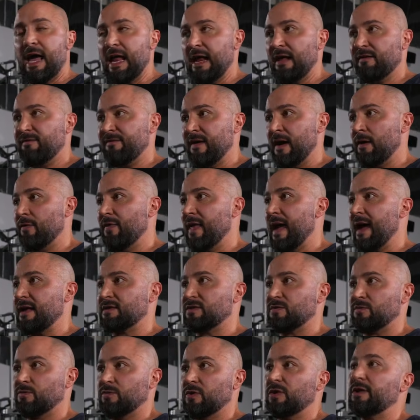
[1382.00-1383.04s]
And I found
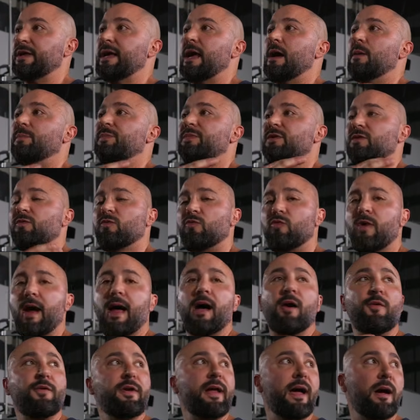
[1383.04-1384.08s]
that's really helped to
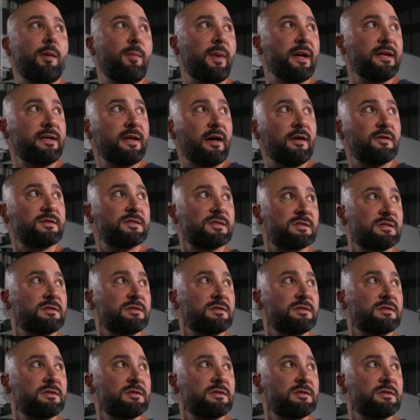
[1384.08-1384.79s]
round out my delts.